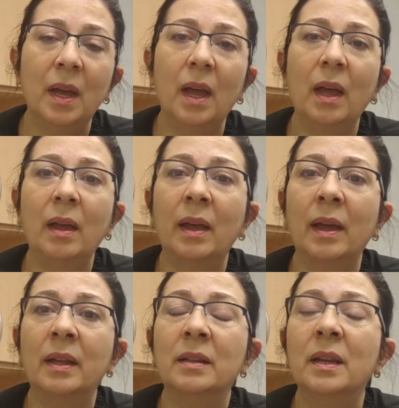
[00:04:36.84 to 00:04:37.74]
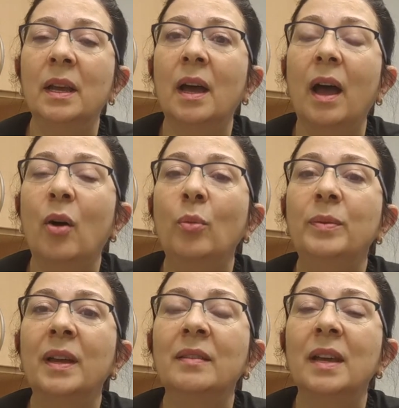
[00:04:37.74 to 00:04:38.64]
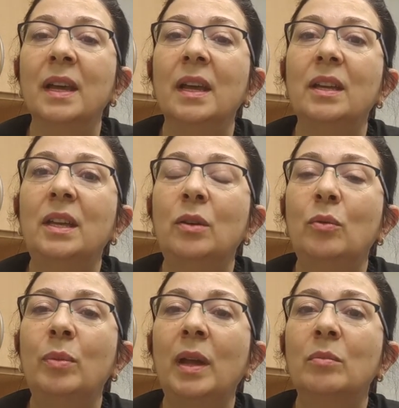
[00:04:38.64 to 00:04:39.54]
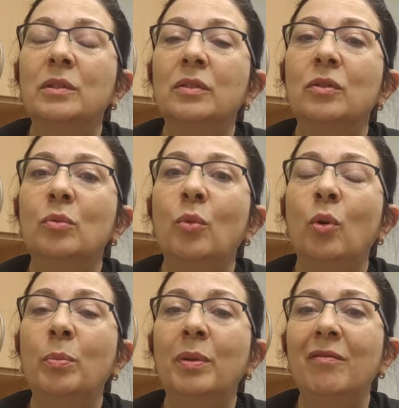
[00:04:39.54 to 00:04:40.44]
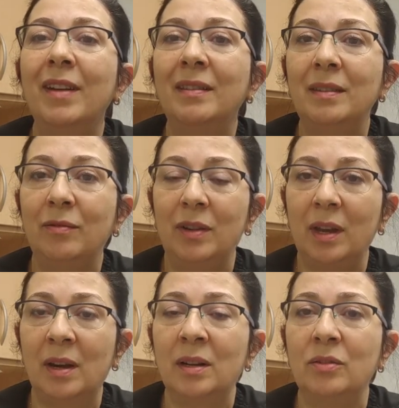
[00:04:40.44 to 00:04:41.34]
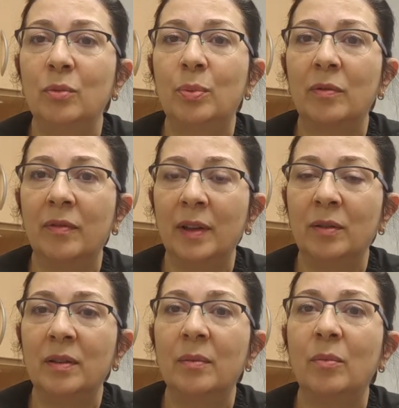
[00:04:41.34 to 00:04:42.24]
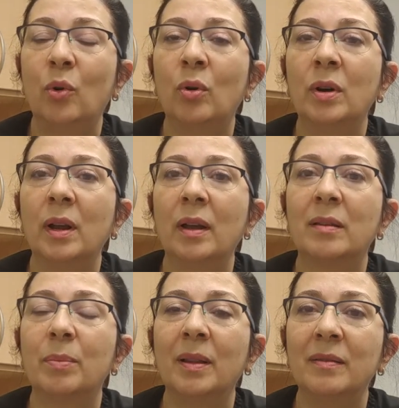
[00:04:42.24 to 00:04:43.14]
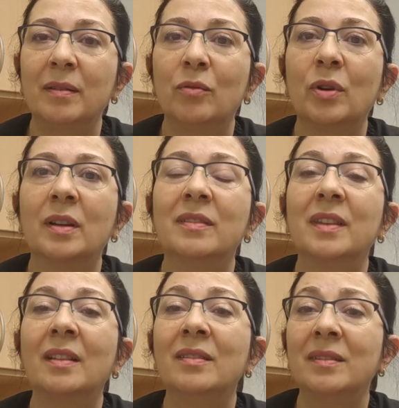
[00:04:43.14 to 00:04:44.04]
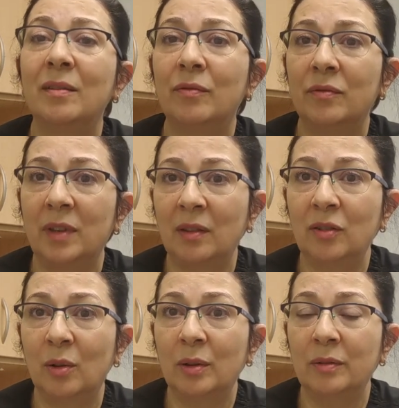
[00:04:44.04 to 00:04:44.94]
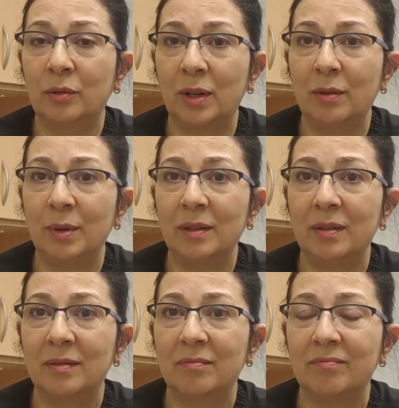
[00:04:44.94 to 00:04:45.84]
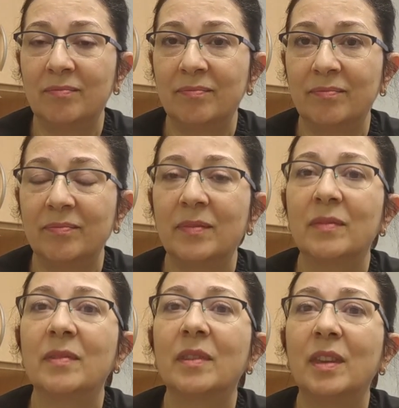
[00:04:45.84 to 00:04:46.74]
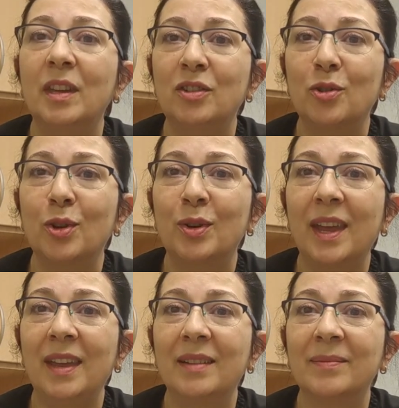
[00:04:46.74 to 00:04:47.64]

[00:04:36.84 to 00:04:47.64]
And I hope that you will be able to do more preventive care to prevent more expensive or extensive dental treatments. Enjoy your day.